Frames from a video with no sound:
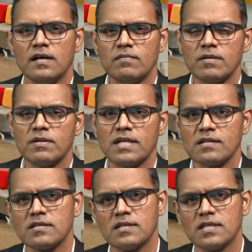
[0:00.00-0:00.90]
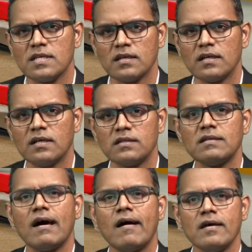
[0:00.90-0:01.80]
Maybe that's the
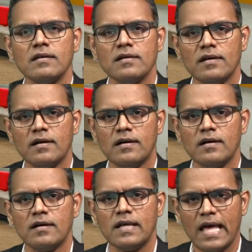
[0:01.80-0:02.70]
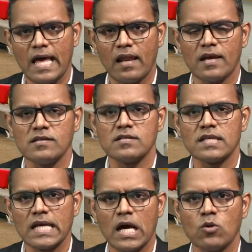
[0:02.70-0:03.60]
Thai Airlines
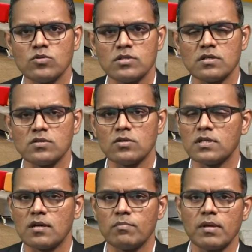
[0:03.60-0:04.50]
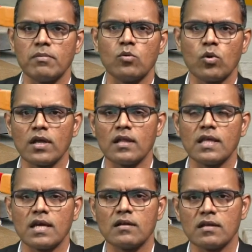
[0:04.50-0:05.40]
counter. So there are people working there.